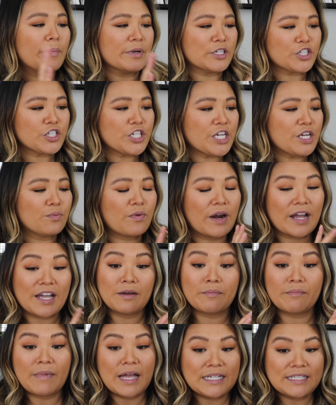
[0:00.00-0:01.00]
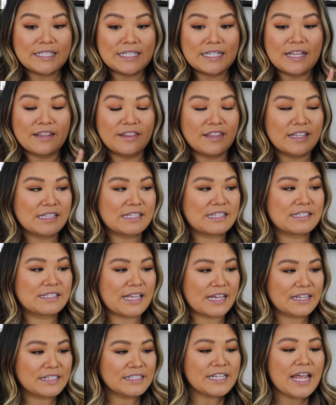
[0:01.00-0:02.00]
But she recommended this
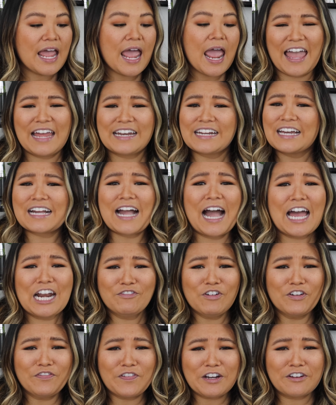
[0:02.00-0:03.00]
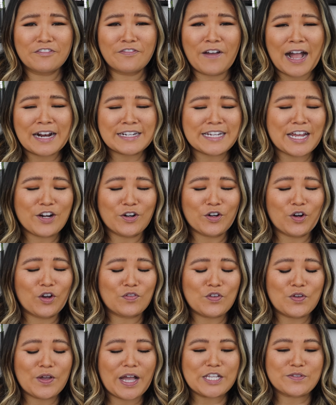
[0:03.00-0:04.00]
scent. And kind of a fun fact, I don't know
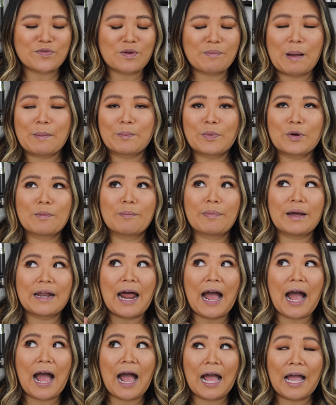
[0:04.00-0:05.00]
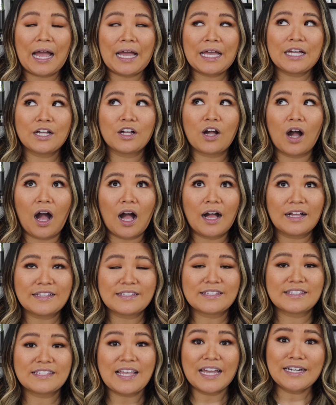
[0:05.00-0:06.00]
if you guys remember, but I
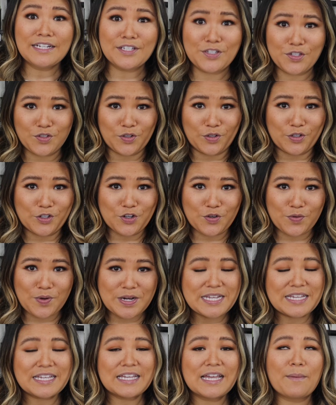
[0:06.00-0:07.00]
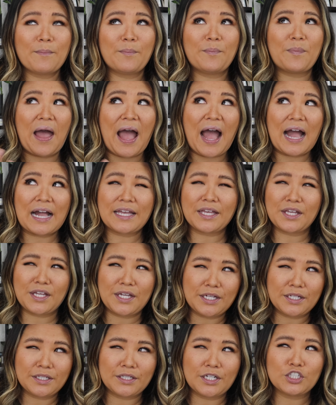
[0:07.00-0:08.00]
got sinus surgery back
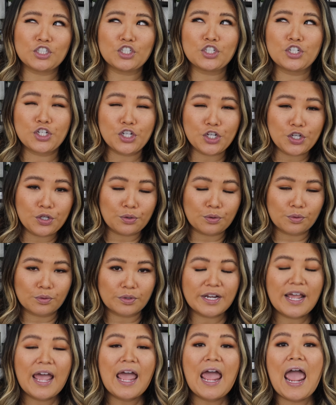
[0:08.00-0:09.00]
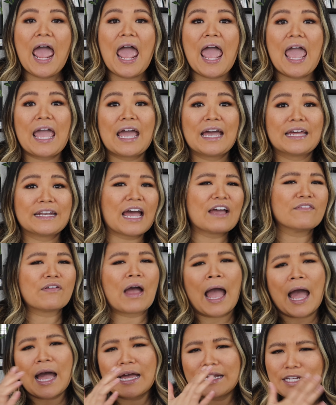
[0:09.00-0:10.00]
in June, and I've
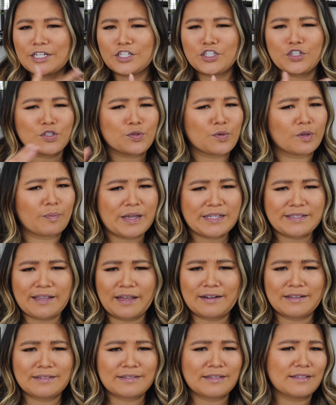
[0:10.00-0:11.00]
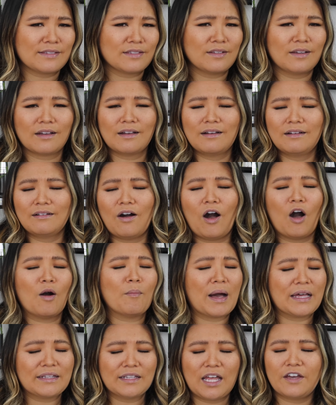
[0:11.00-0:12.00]
had issues with my sinuses all
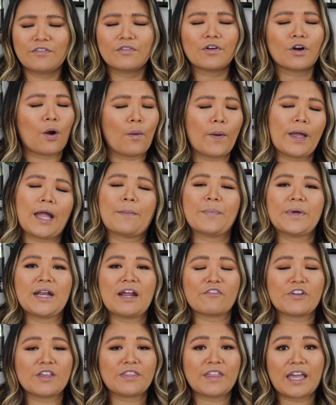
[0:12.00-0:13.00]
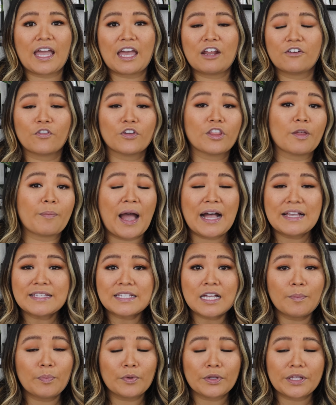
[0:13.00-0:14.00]
my life growing up and everything. And for the
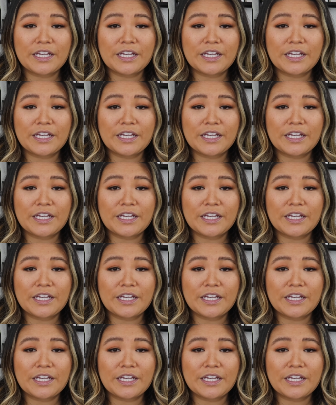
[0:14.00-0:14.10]
past couple